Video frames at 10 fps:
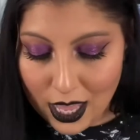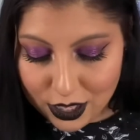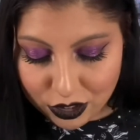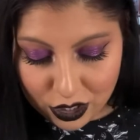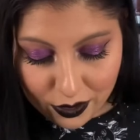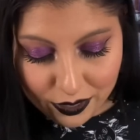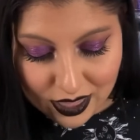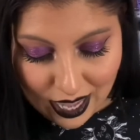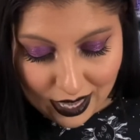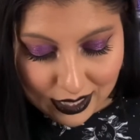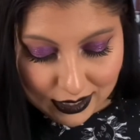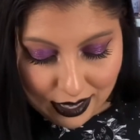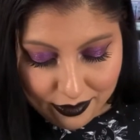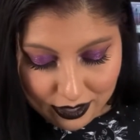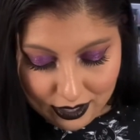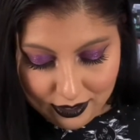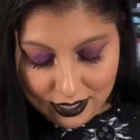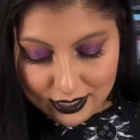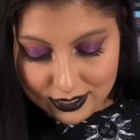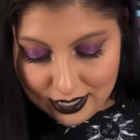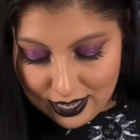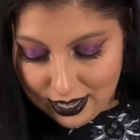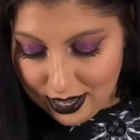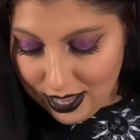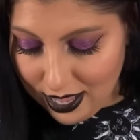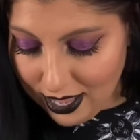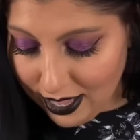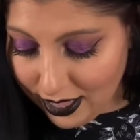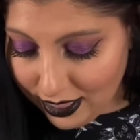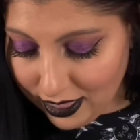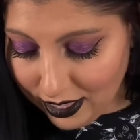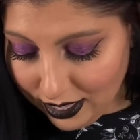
So that is everything that is in the